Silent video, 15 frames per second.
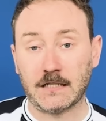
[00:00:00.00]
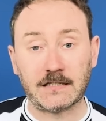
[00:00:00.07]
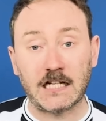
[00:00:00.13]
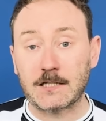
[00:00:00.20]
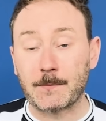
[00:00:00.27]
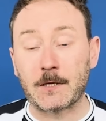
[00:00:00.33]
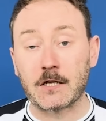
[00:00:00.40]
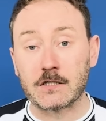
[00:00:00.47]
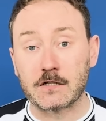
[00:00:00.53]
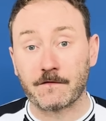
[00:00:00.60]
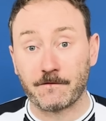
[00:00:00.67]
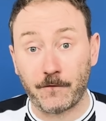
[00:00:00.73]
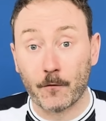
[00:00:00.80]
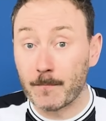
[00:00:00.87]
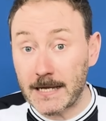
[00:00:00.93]
And that's because
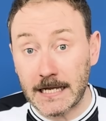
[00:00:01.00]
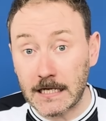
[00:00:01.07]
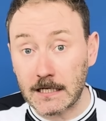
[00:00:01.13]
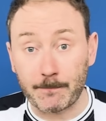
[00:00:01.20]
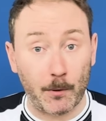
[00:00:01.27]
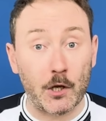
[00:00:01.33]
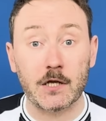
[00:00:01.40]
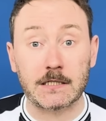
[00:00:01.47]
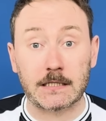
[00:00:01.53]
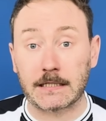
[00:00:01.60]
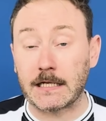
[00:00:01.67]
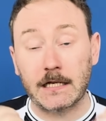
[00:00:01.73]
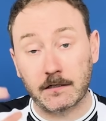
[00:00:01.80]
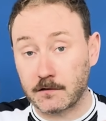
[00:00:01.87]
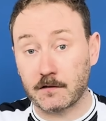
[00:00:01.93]
for me
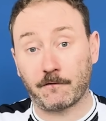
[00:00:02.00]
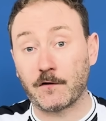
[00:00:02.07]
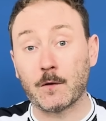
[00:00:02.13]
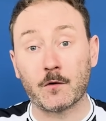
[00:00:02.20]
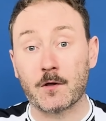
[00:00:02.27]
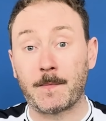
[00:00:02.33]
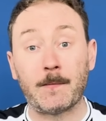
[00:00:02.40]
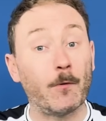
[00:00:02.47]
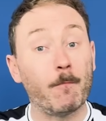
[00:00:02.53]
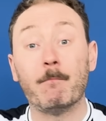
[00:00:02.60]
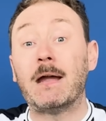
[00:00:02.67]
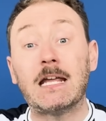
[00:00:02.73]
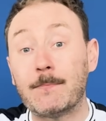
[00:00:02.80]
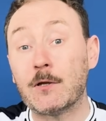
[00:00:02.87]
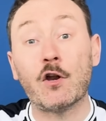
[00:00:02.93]
personally and a few other people,
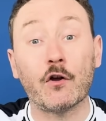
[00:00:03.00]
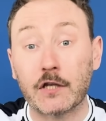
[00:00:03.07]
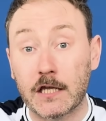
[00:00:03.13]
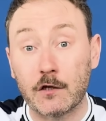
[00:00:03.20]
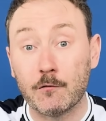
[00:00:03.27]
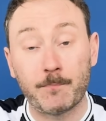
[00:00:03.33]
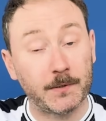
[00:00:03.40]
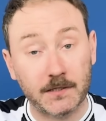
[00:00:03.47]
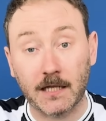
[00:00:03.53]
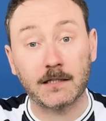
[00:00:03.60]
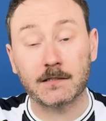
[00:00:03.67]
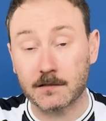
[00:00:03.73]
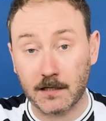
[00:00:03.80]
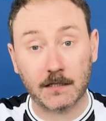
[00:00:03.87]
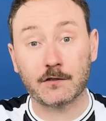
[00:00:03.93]
maybe not you, but
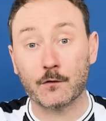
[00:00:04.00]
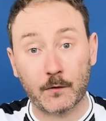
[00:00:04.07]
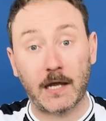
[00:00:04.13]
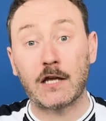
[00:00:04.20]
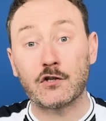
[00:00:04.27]
that's okay,